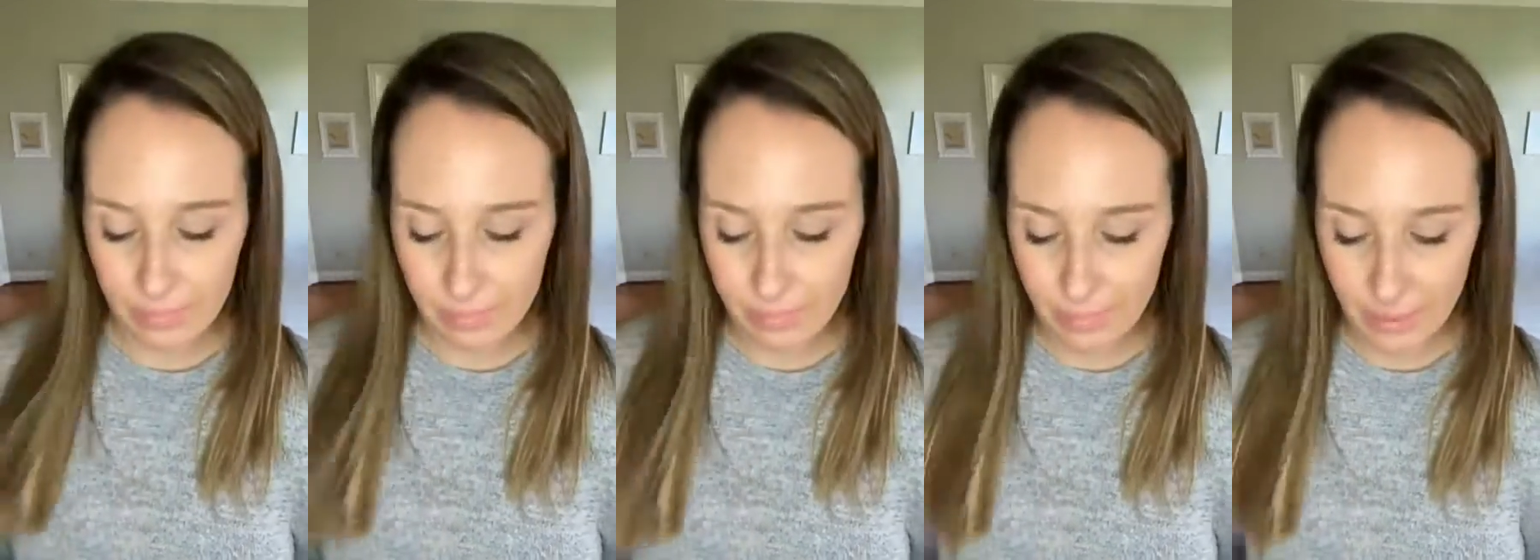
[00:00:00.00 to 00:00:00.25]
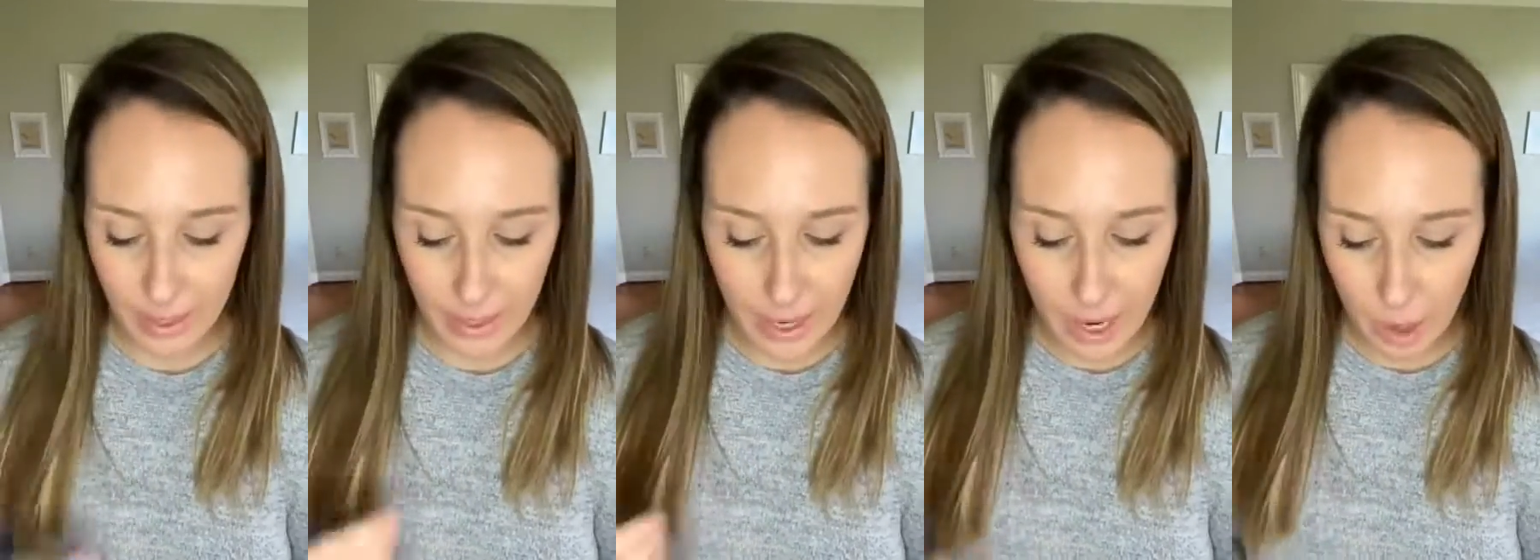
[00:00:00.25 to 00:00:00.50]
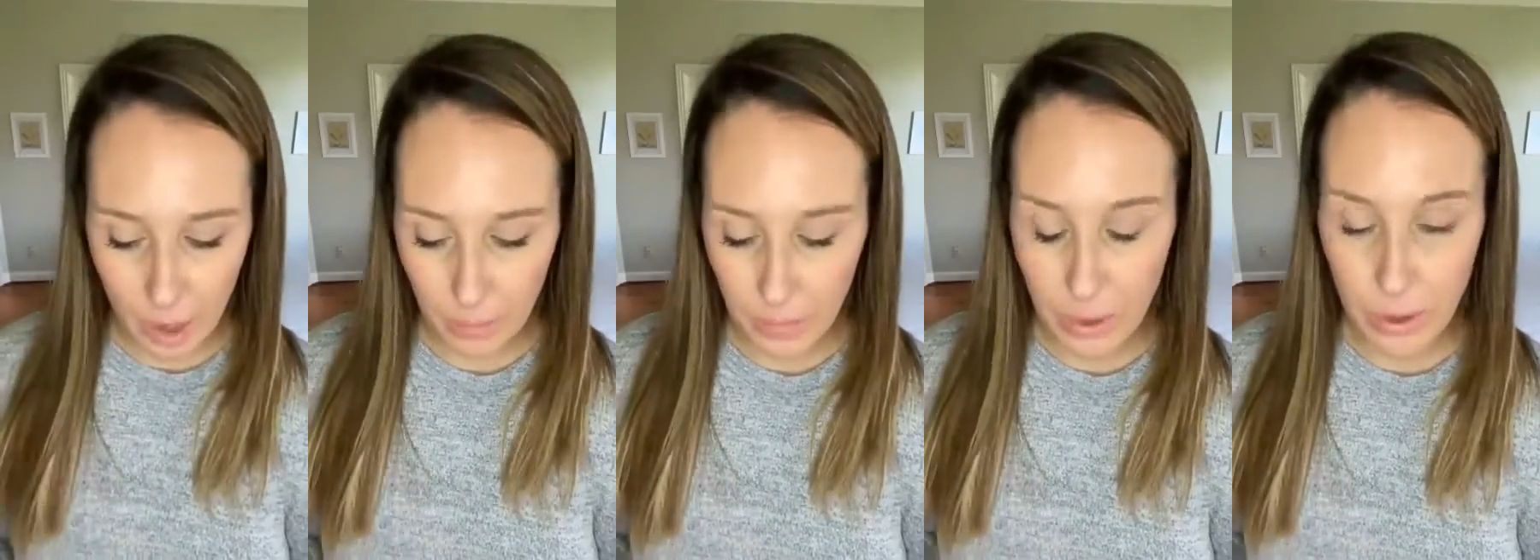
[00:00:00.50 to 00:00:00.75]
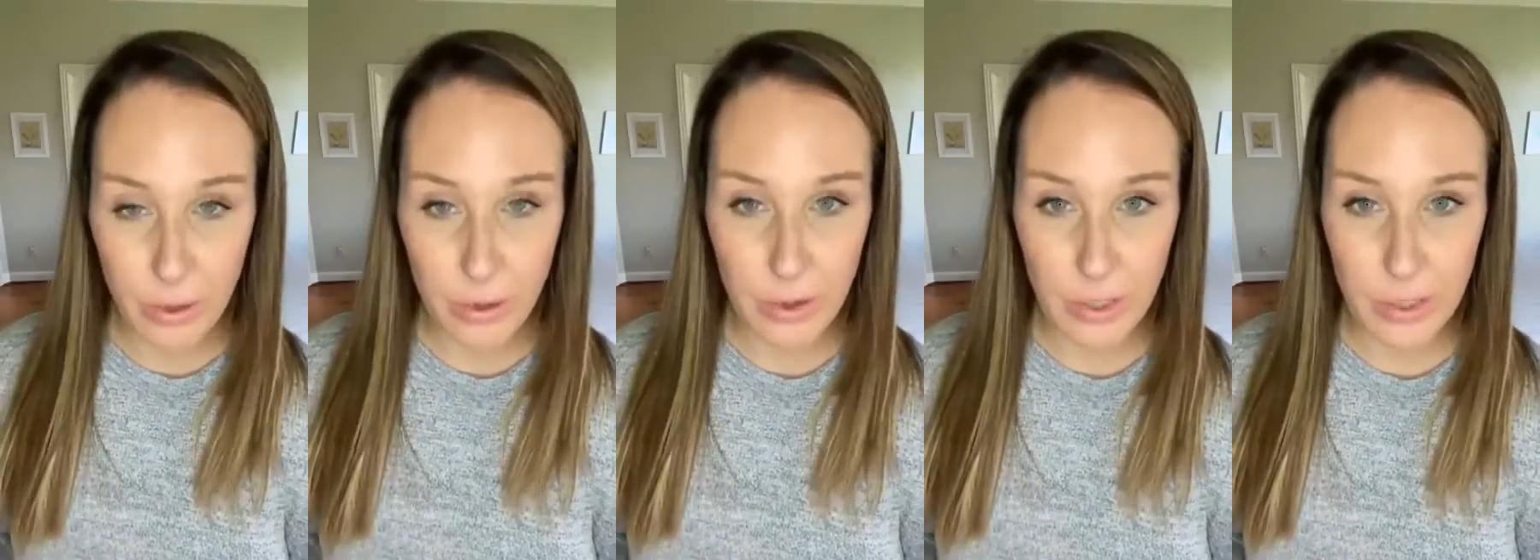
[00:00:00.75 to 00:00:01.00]
and help you
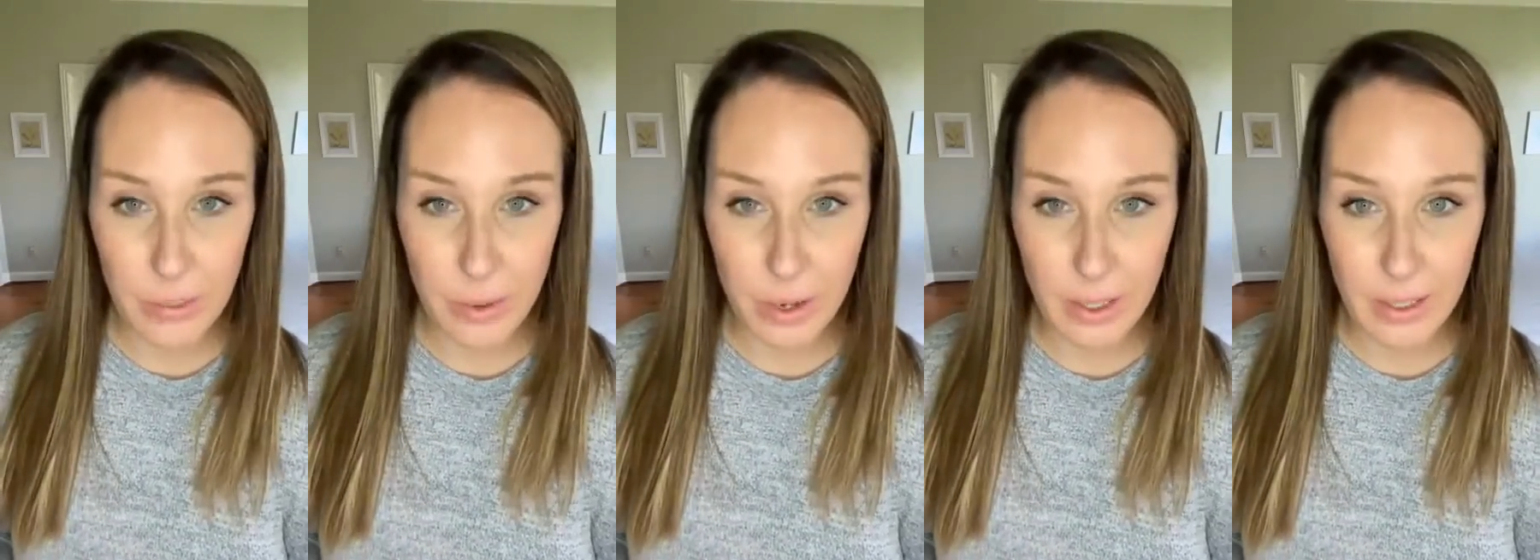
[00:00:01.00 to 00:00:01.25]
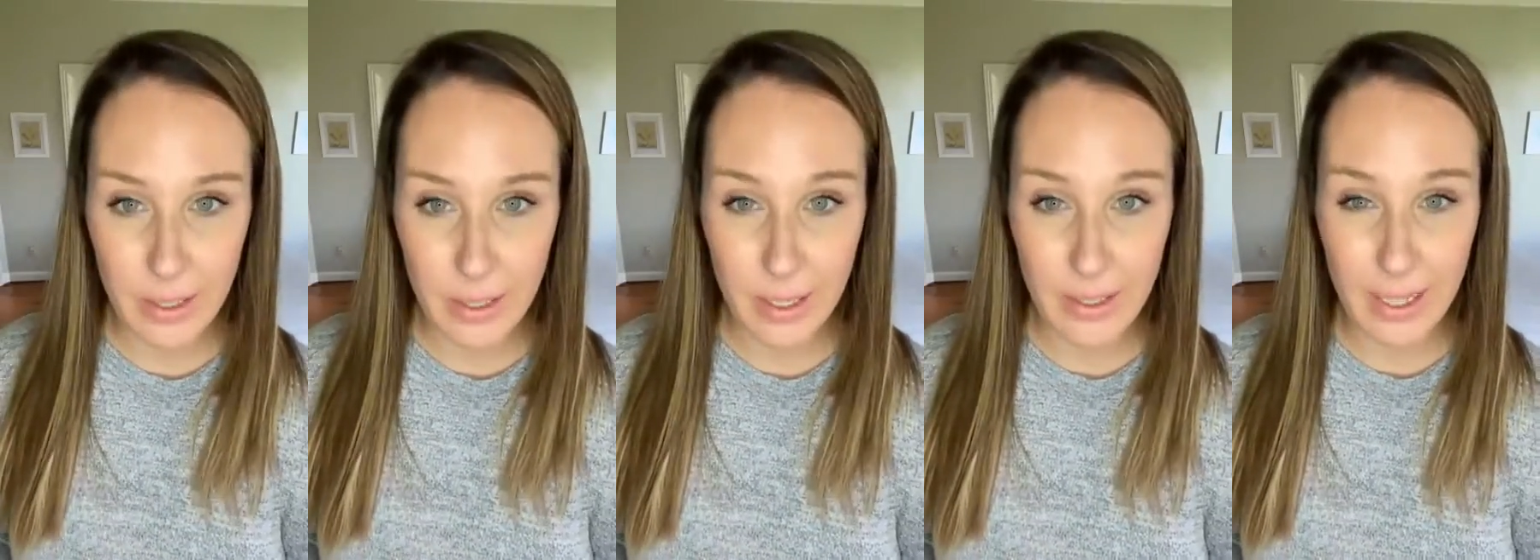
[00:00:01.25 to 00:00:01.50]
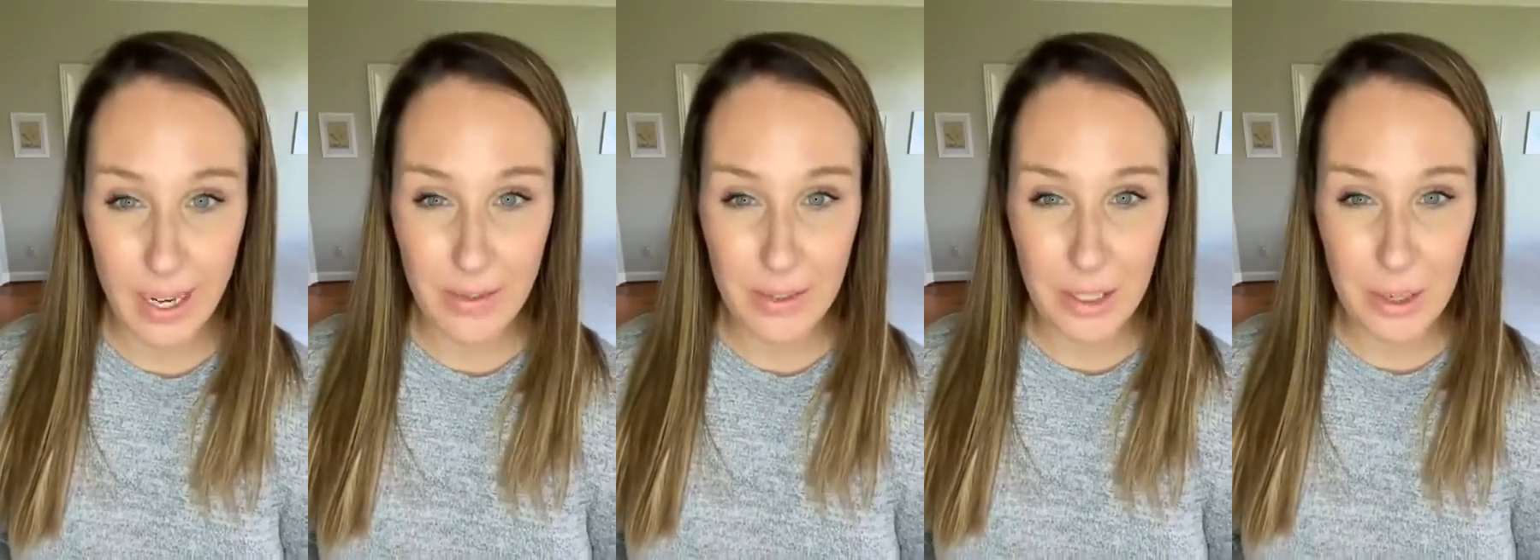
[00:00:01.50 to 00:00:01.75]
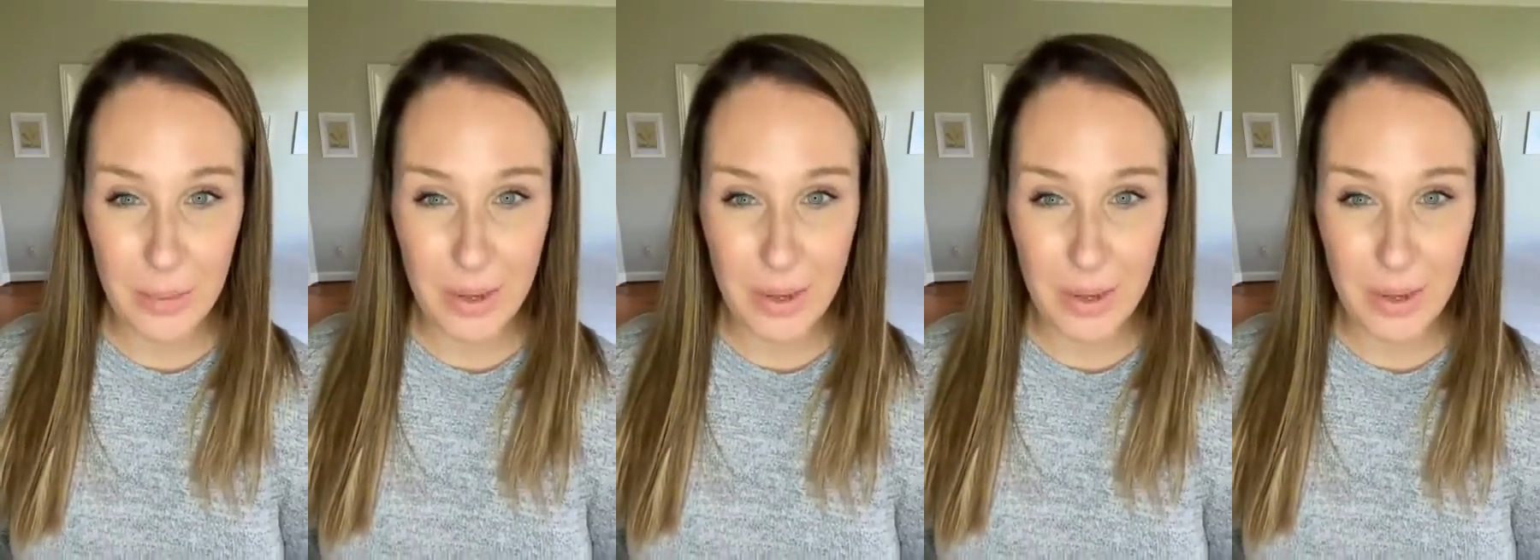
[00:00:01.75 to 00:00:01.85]
through this process. I have so many